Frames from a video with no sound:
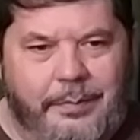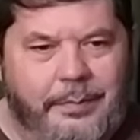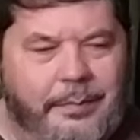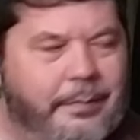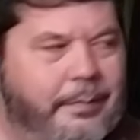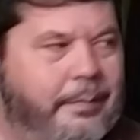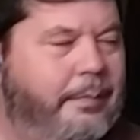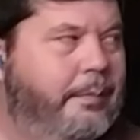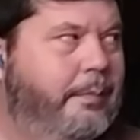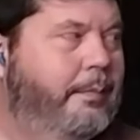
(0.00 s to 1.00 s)

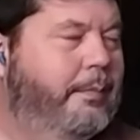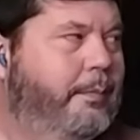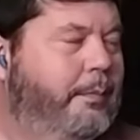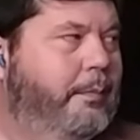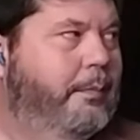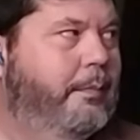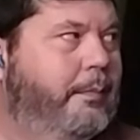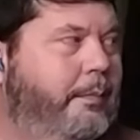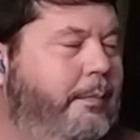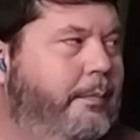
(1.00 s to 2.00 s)

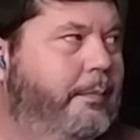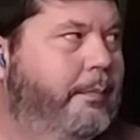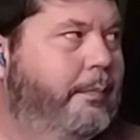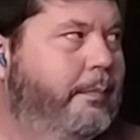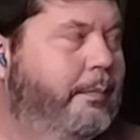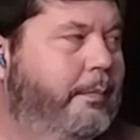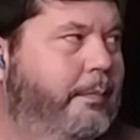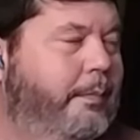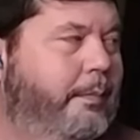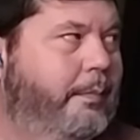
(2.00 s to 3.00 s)

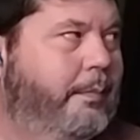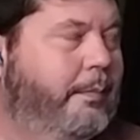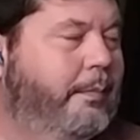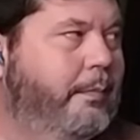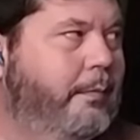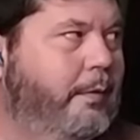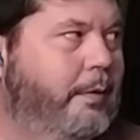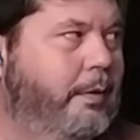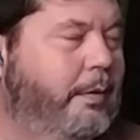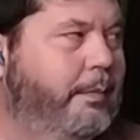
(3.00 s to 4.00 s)

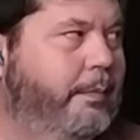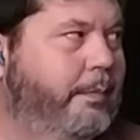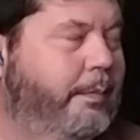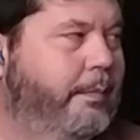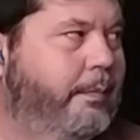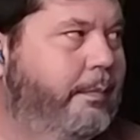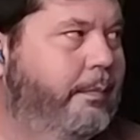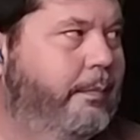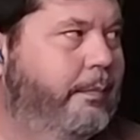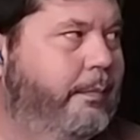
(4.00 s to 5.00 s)

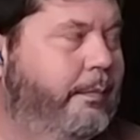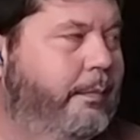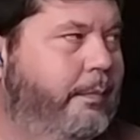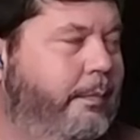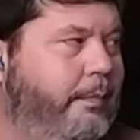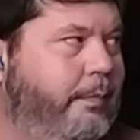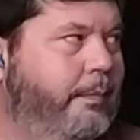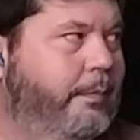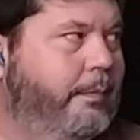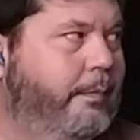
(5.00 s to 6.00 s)

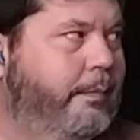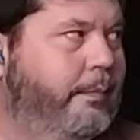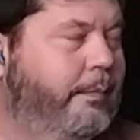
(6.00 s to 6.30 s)
(silent)